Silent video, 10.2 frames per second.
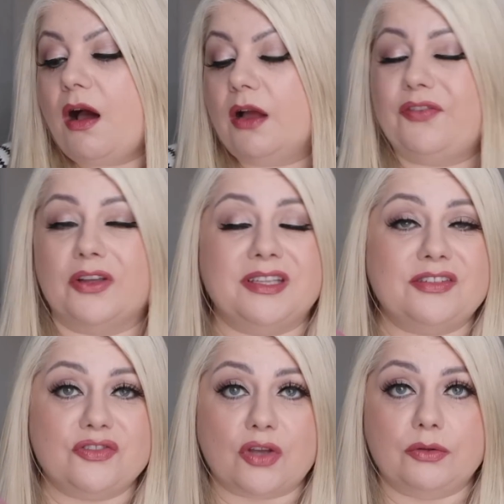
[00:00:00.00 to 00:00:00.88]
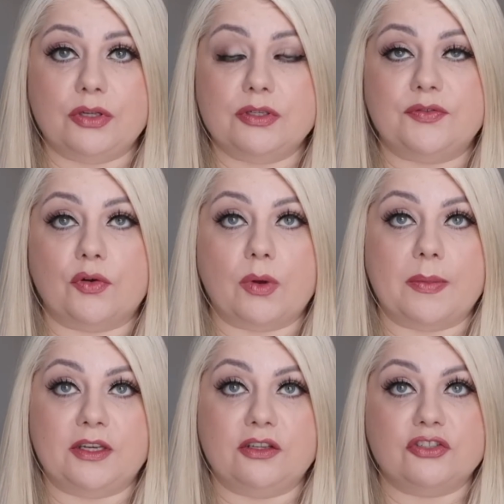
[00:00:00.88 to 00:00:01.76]
I find these so useful,
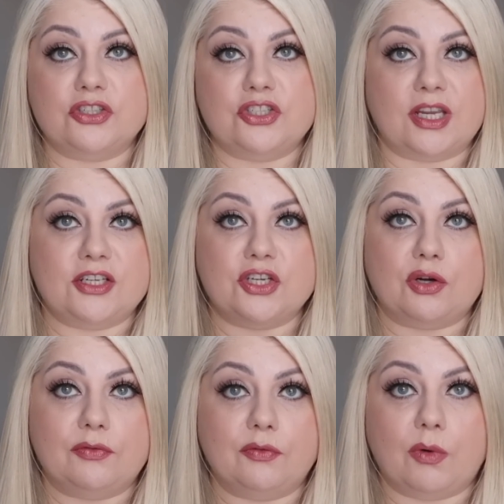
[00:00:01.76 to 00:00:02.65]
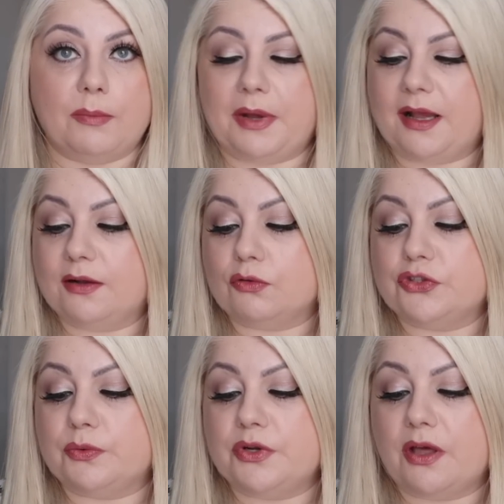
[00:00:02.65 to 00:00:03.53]
and then you can just change it off of one bag
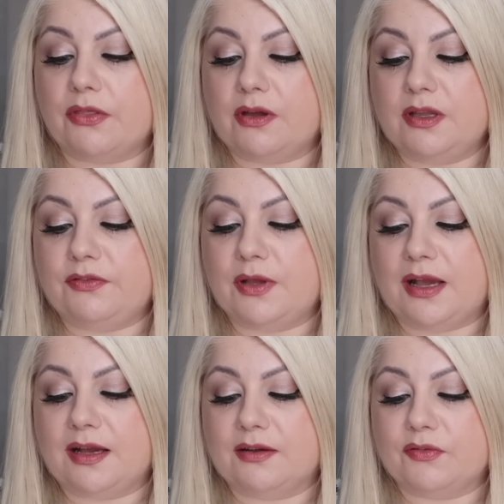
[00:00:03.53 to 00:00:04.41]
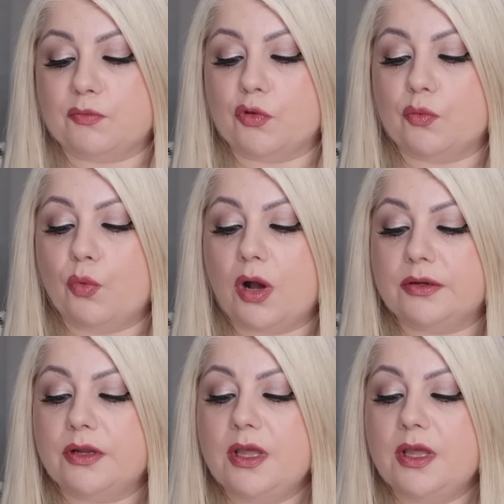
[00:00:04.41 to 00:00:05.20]
onto another if you have more than one.